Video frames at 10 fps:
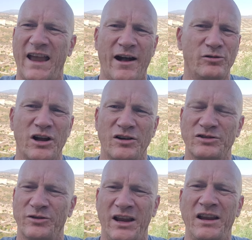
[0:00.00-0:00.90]

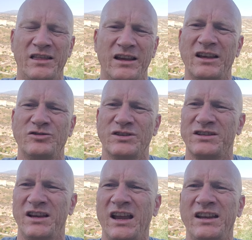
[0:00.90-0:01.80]
algos on anything
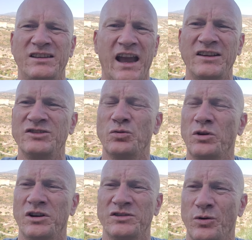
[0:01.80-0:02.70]
interesting, any danger
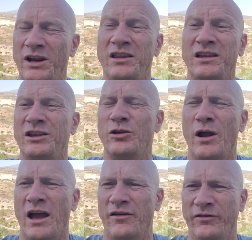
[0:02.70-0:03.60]
words or anything you
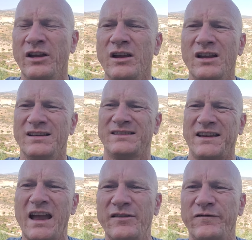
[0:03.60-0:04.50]
have.
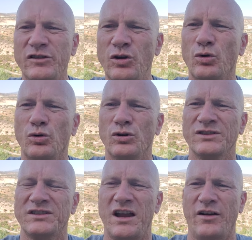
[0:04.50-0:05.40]
Save your
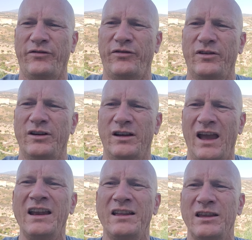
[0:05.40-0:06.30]
stuff,
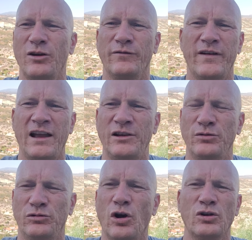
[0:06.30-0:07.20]
anything of value,
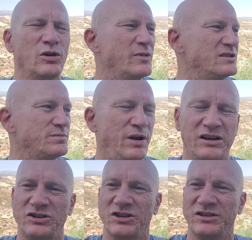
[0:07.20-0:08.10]
documents,
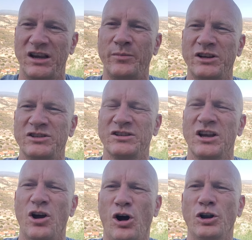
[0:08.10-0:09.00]
pictures, images
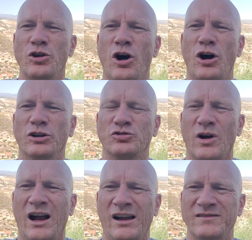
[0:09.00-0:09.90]
on hard
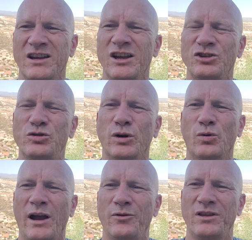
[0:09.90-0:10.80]
drives. Do
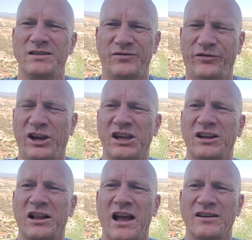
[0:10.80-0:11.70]
away with these
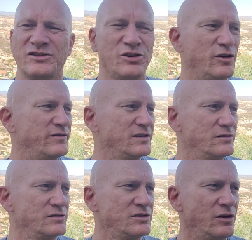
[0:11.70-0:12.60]
freaking cloud
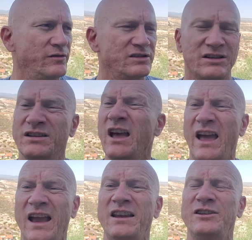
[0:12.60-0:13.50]
services.
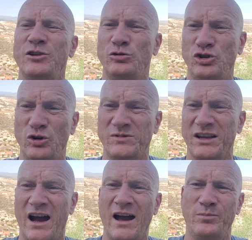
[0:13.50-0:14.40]
Any YouTubes
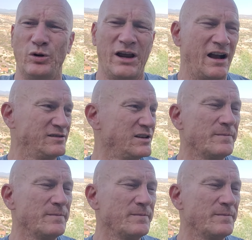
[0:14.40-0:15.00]
that I put out